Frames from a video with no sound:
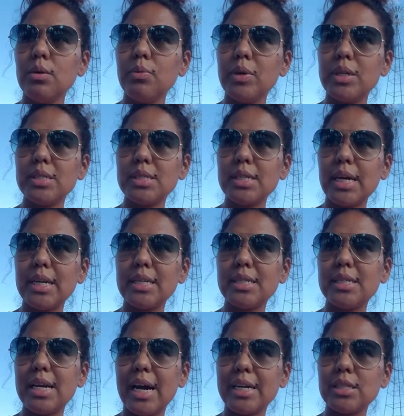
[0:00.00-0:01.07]
we
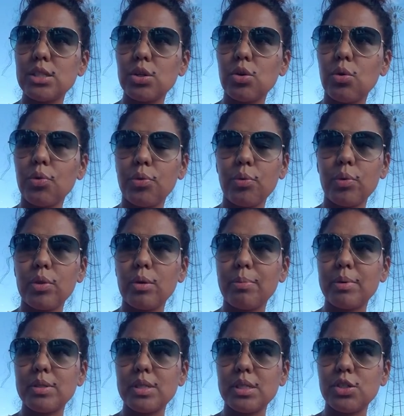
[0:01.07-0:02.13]
decided not to go through with the
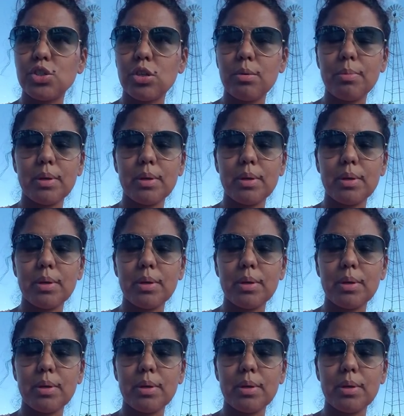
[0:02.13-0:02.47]
procedure,